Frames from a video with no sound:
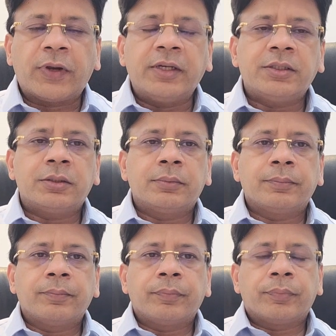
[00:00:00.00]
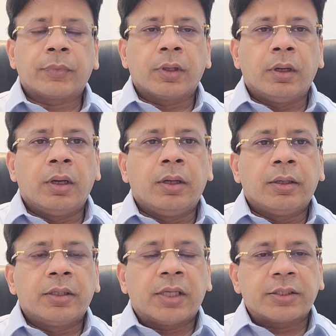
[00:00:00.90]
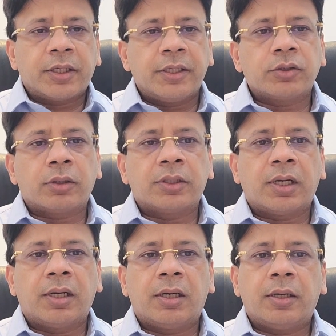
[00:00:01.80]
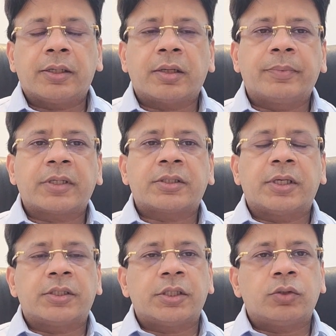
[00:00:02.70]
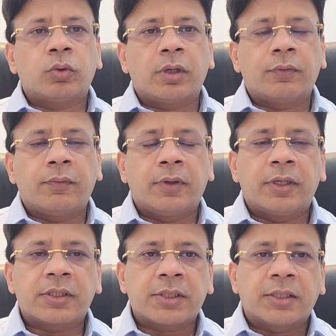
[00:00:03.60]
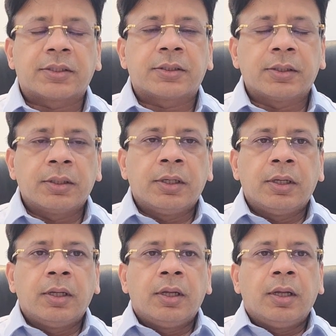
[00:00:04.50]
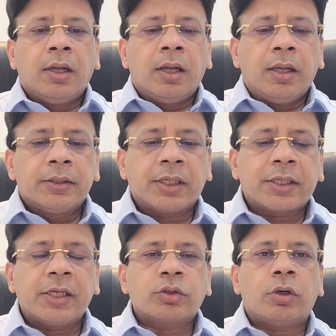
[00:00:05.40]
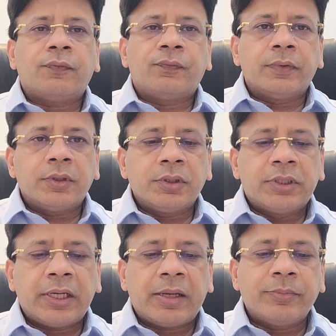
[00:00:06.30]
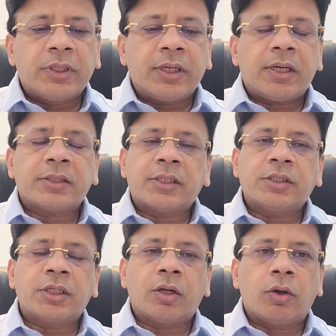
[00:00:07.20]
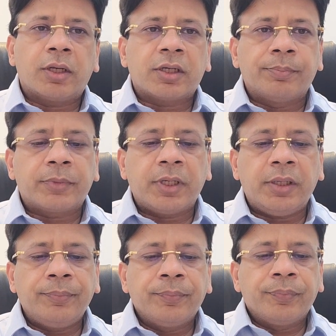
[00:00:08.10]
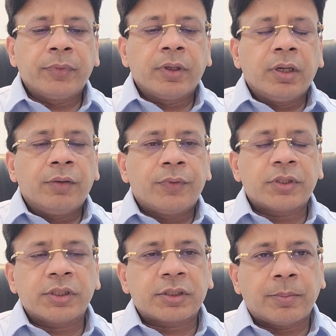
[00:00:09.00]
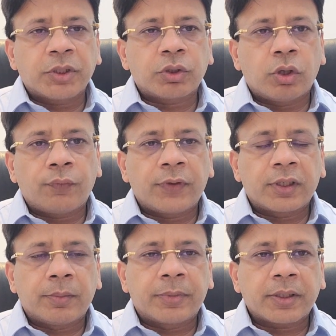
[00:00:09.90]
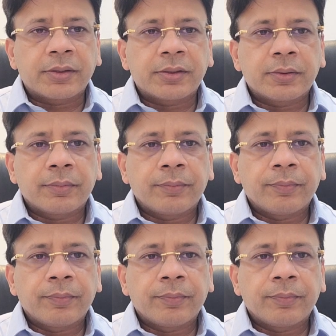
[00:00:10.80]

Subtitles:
friends, in the series on the income tax cases, today we will discuss the case of JMJ Essential Oil Company versus Commissioner of Income Tax.